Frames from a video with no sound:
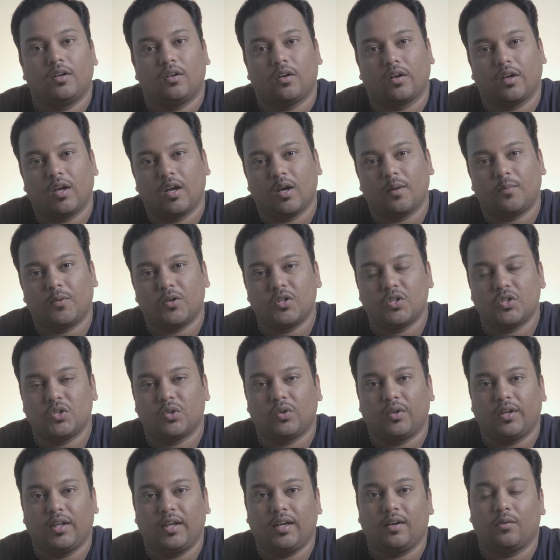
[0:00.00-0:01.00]
Talking about
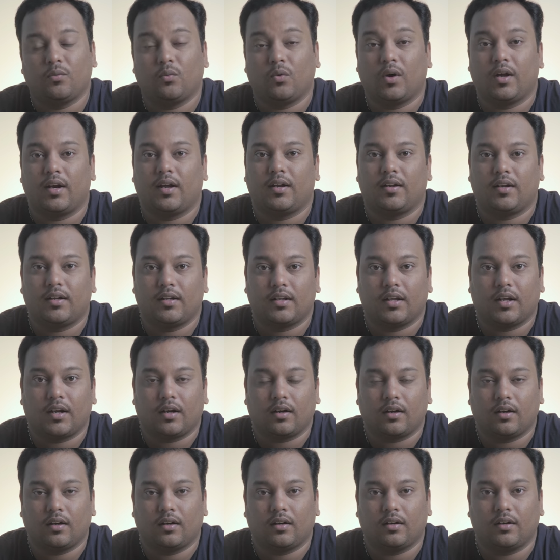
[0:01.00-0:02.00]
Sony, one another
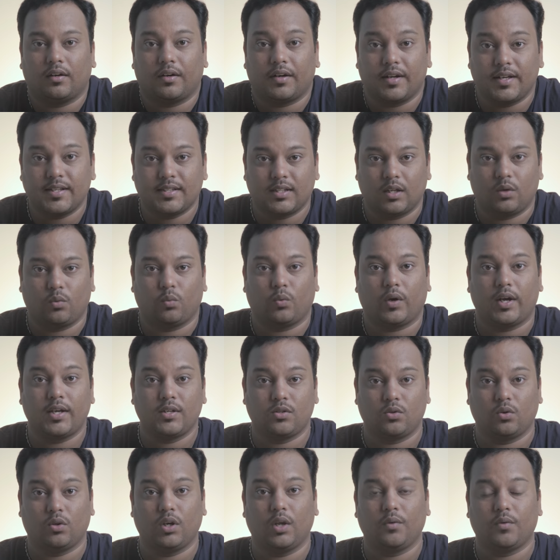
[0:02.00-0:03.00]
uh, reason why
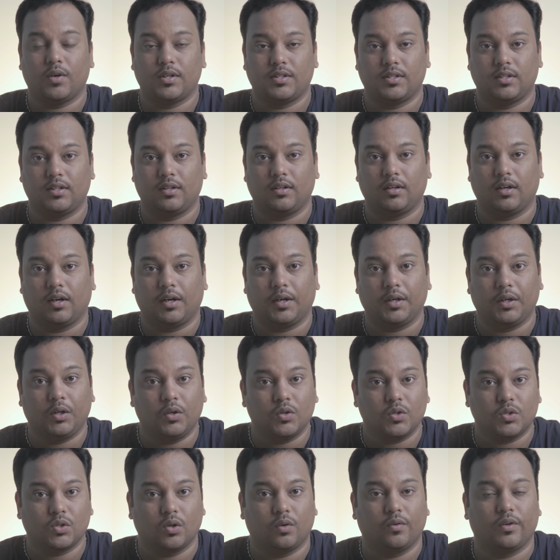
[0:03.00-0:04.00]
Sony was in uh,
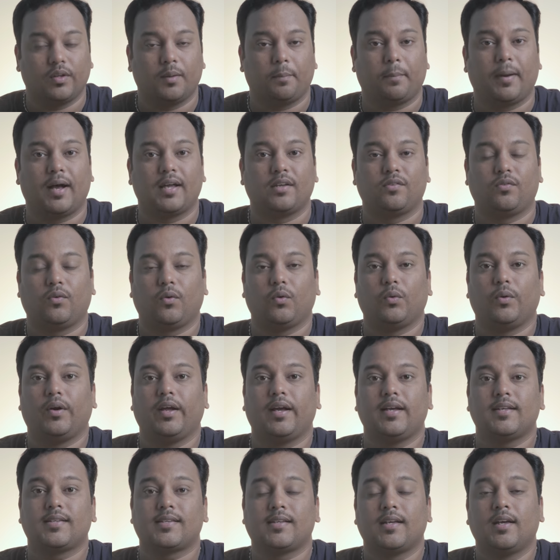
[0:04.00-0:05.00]
news over the past few
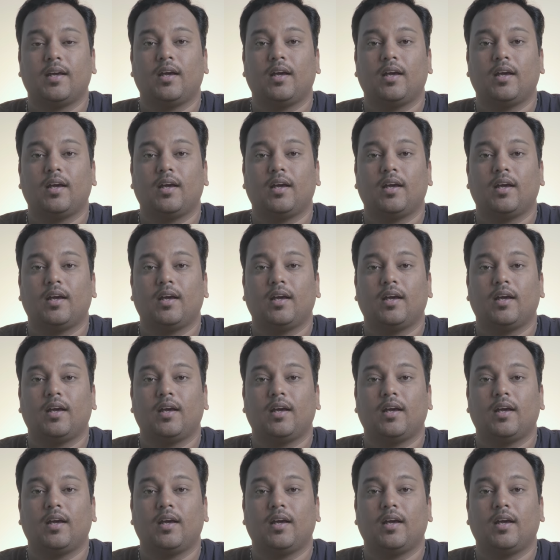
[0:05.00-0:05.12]
days